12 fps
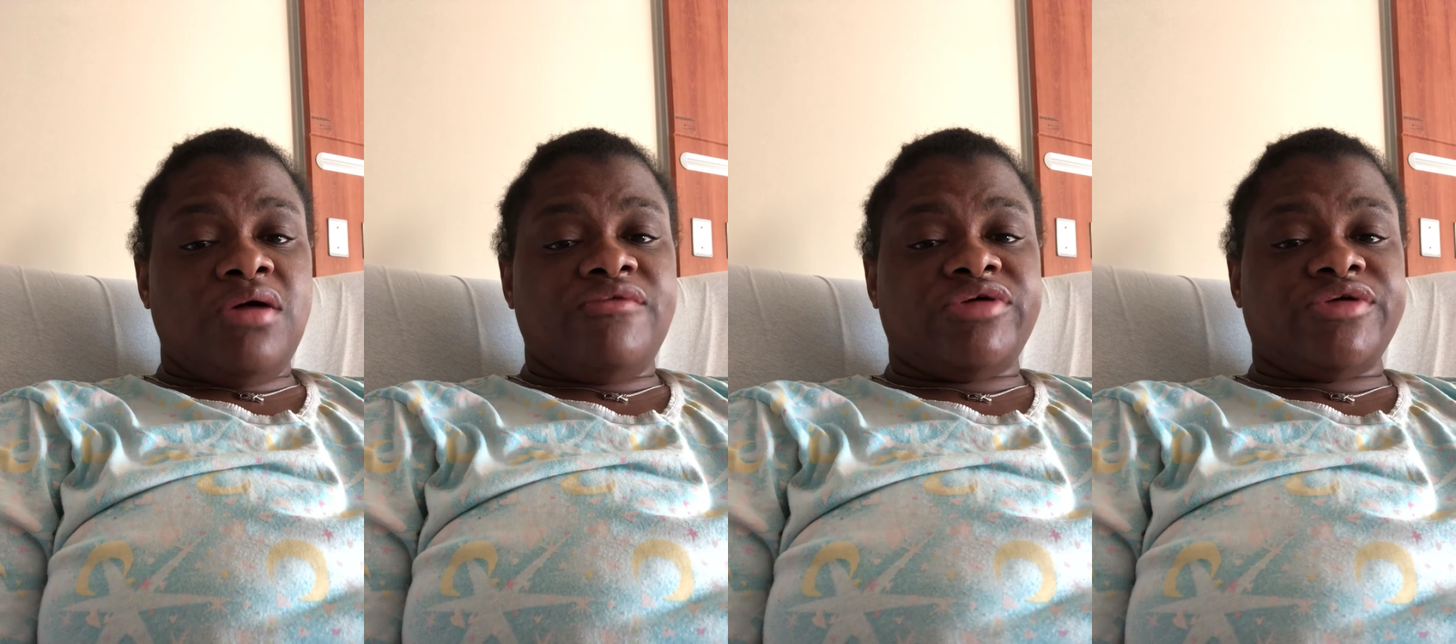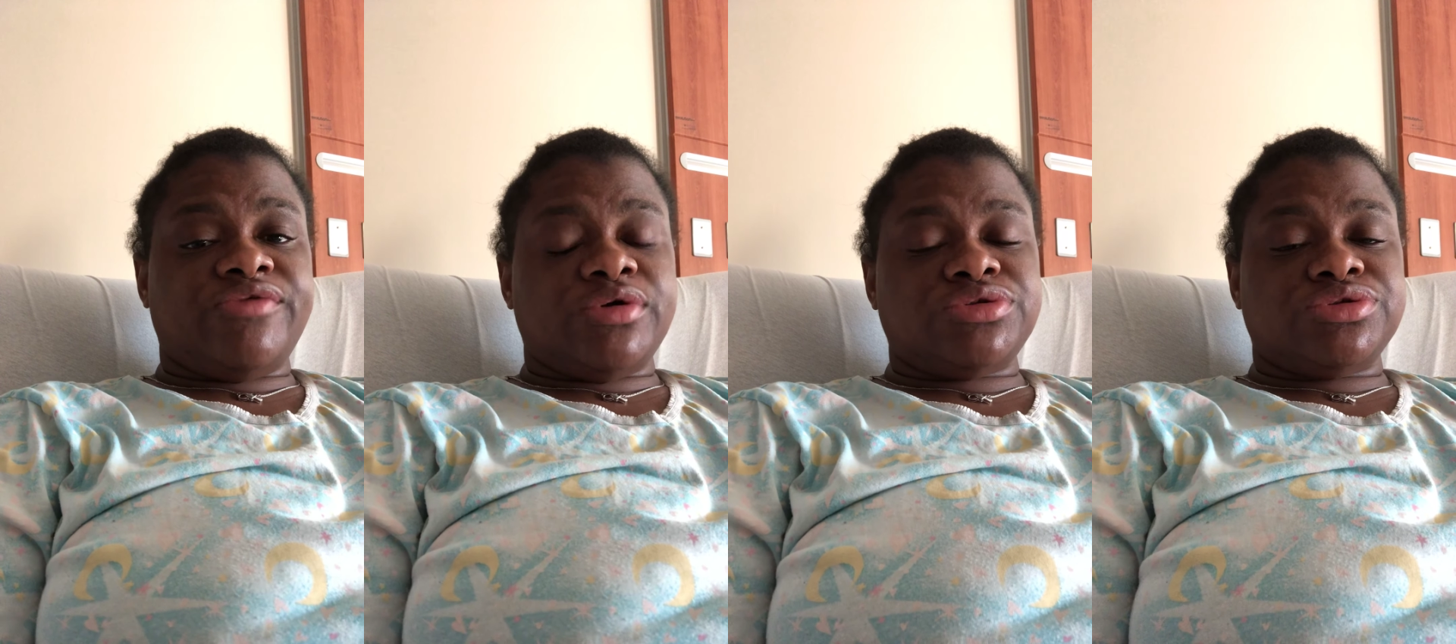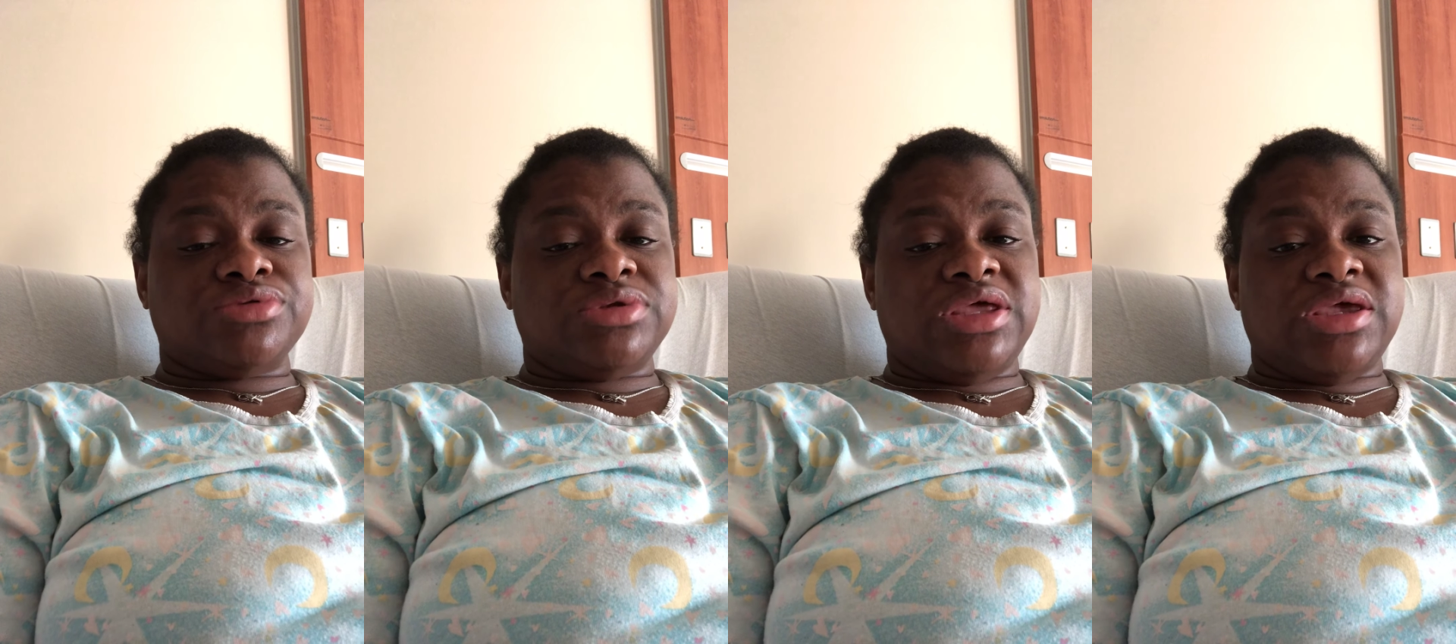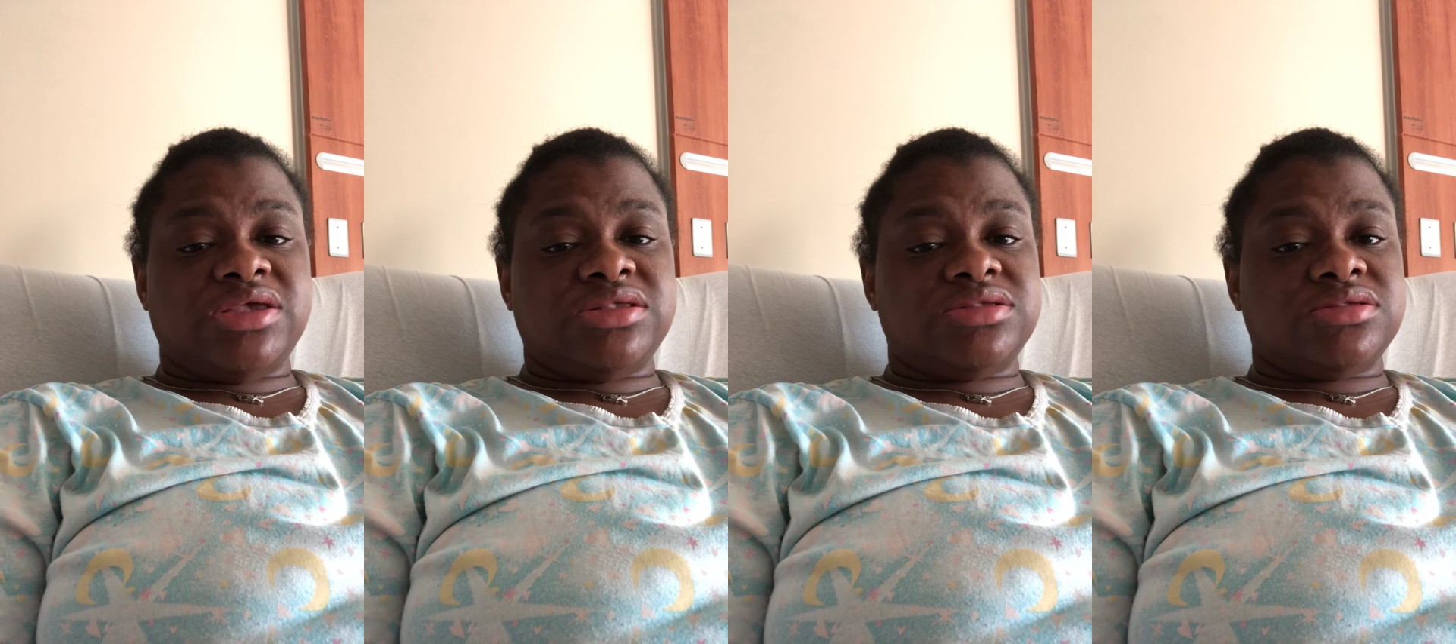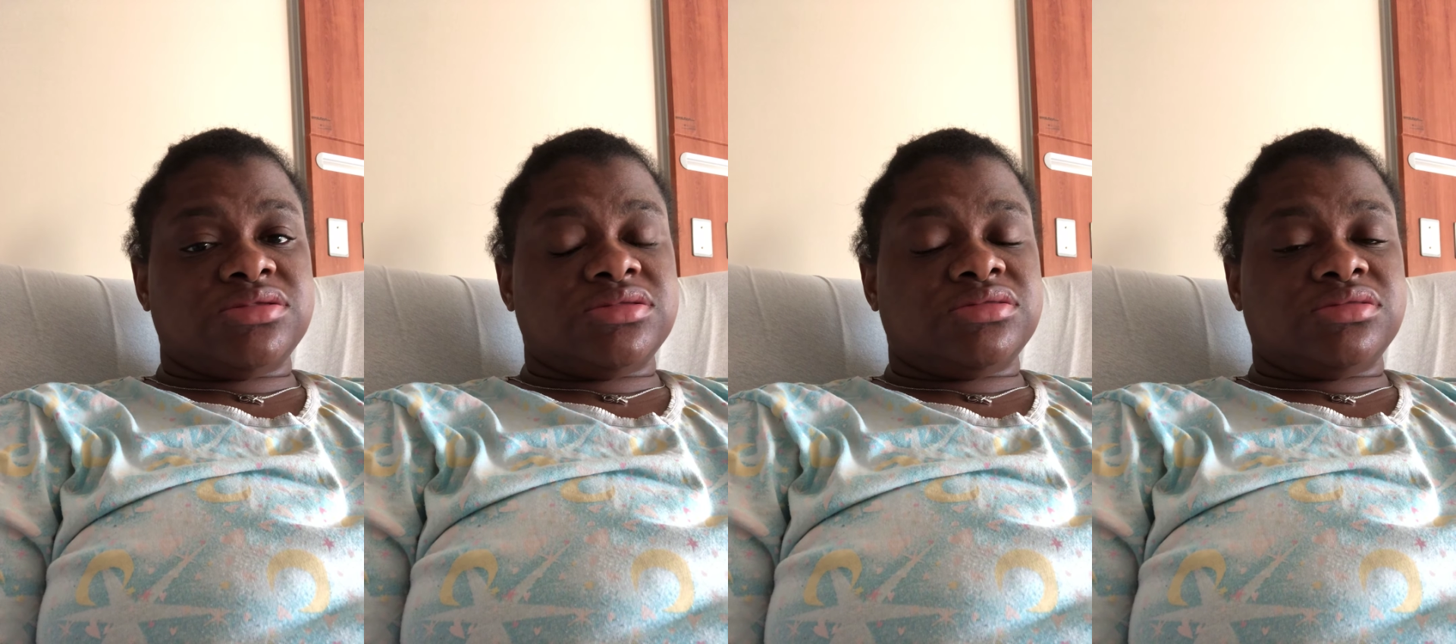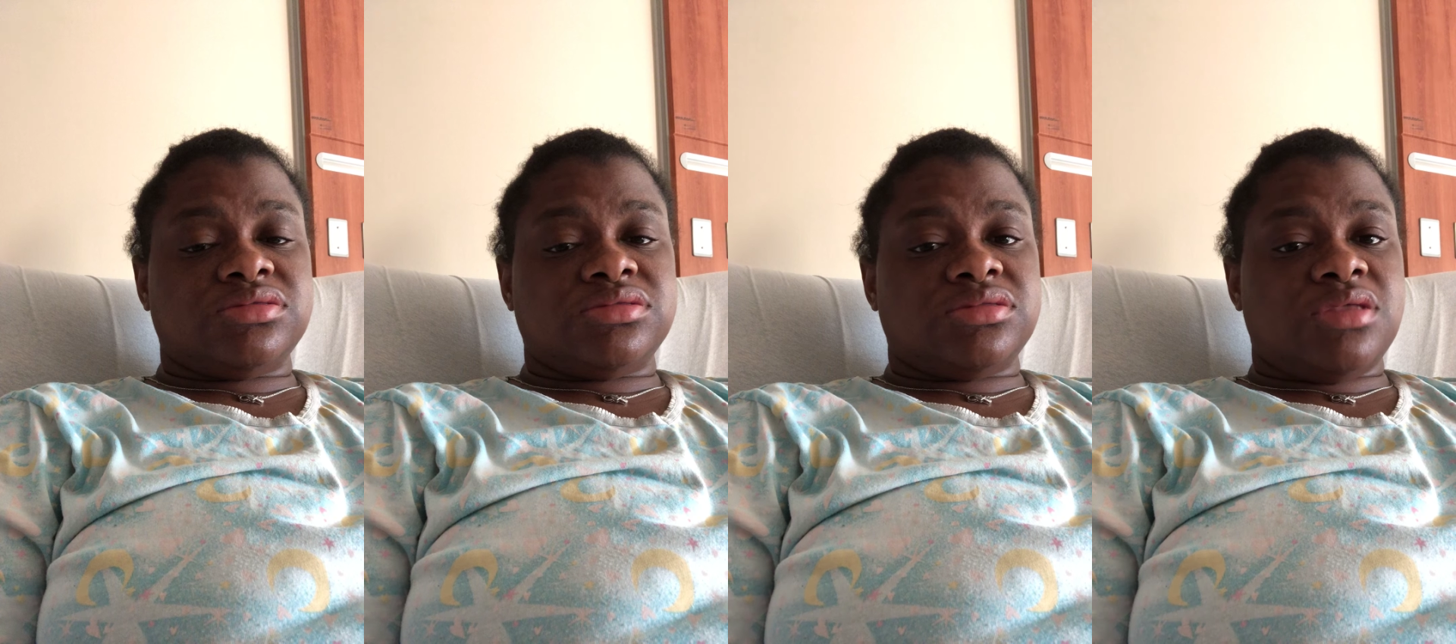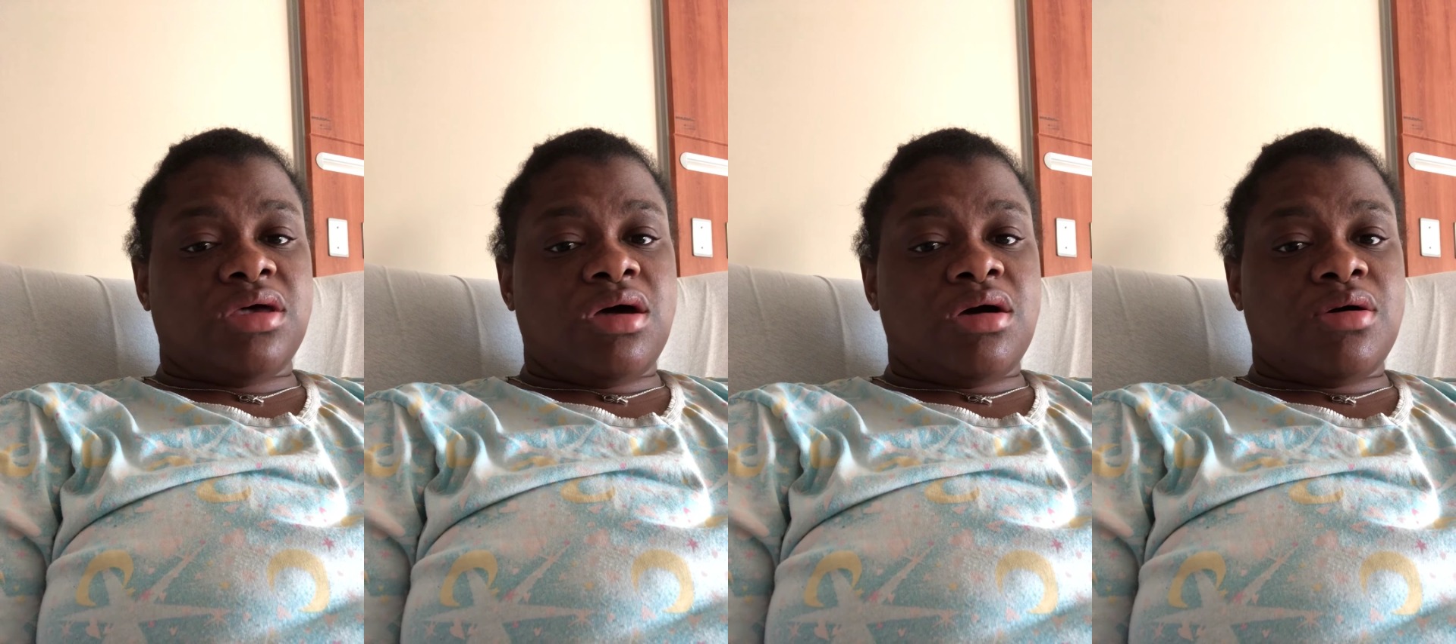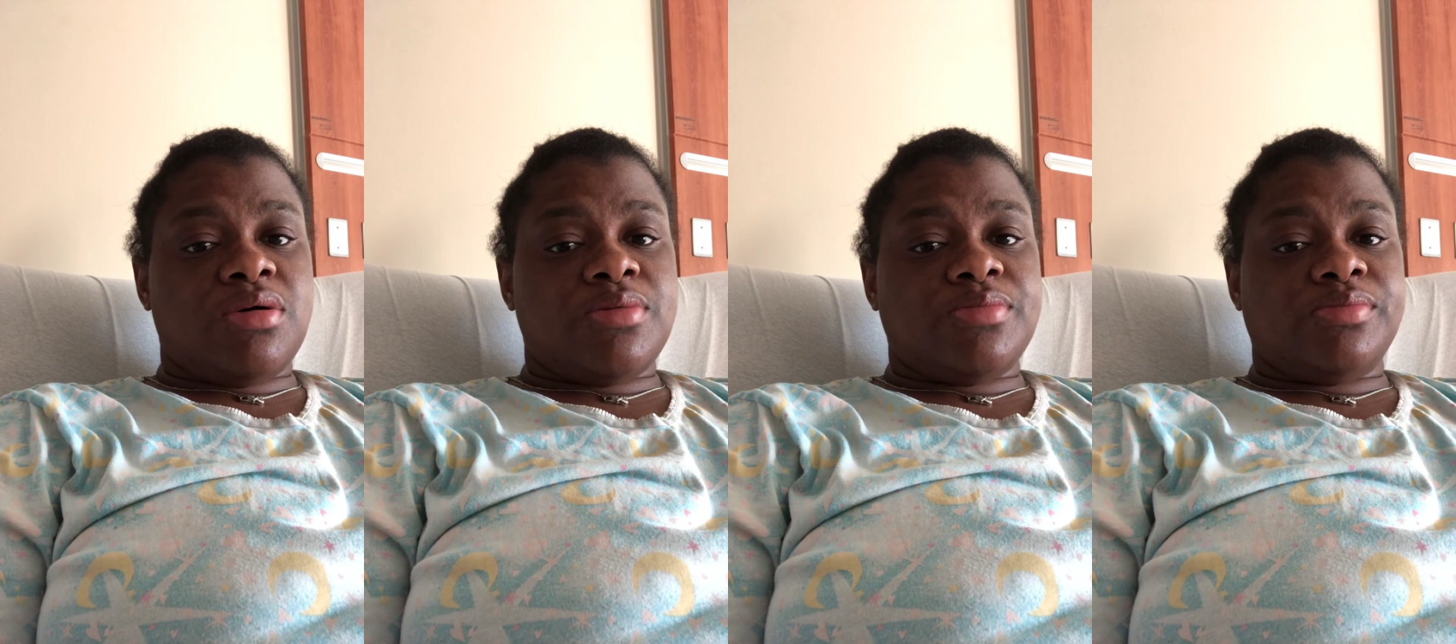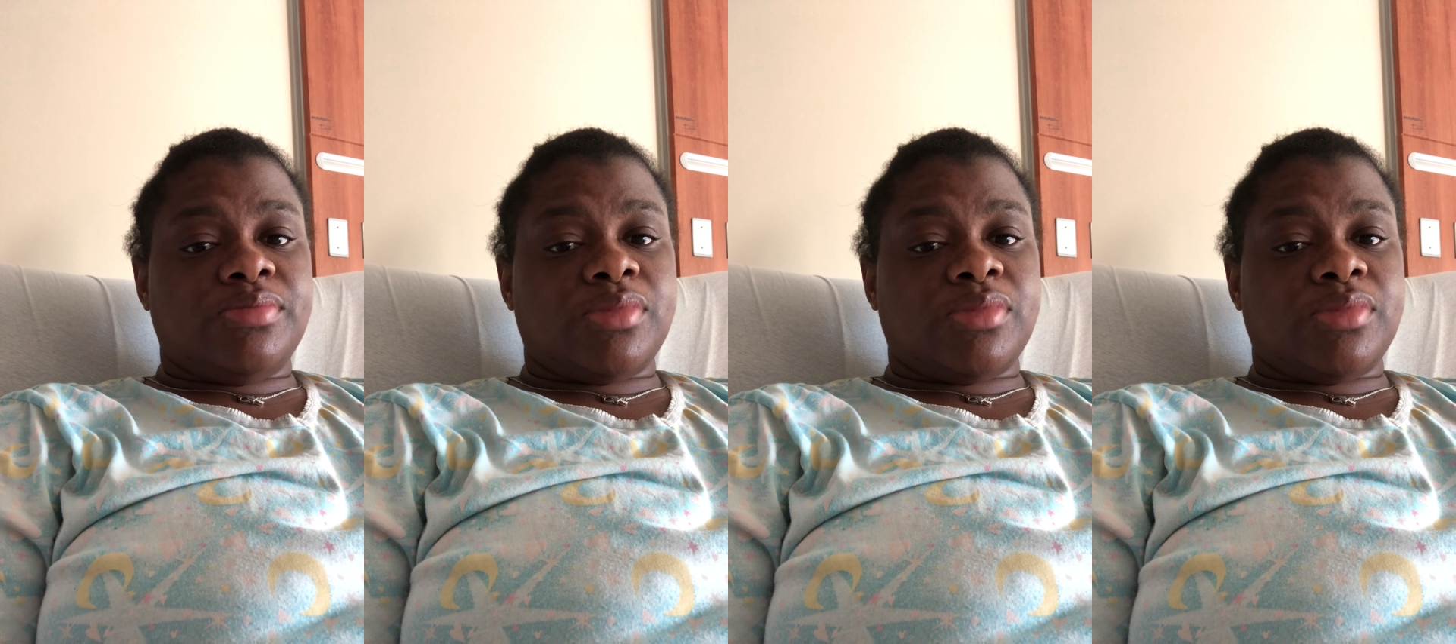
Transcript: For the first 3 days, going